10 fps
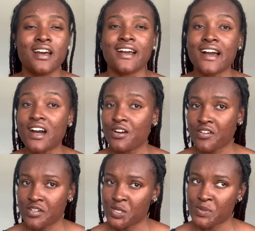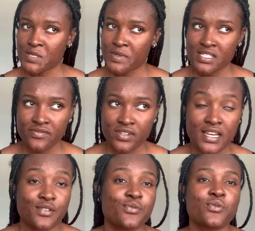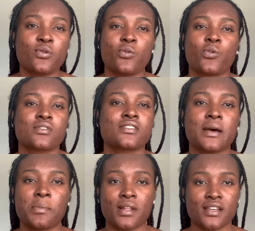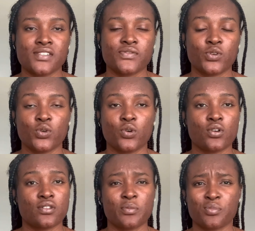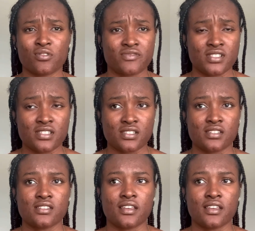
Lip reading: Calgary to be specific, I don't know what applies for other provinces.